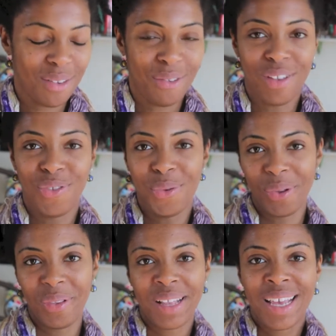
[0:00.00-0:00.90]
.grid
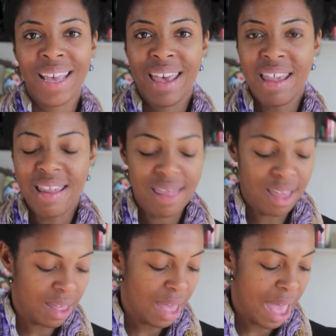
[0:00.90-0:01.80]
doodle is
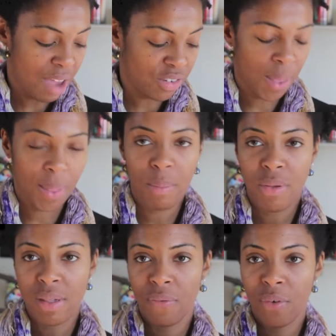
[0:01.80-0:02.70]
the hashtag that I'm
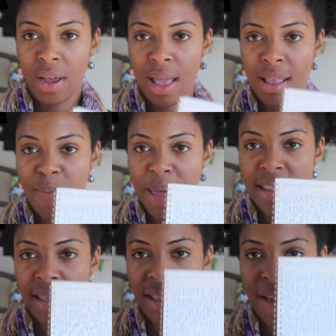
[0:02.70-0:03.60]
using for it, and it's
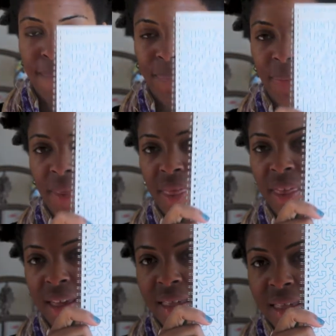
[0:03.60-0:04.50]
basically
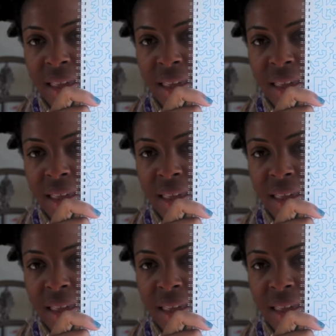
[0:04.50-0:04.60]
this.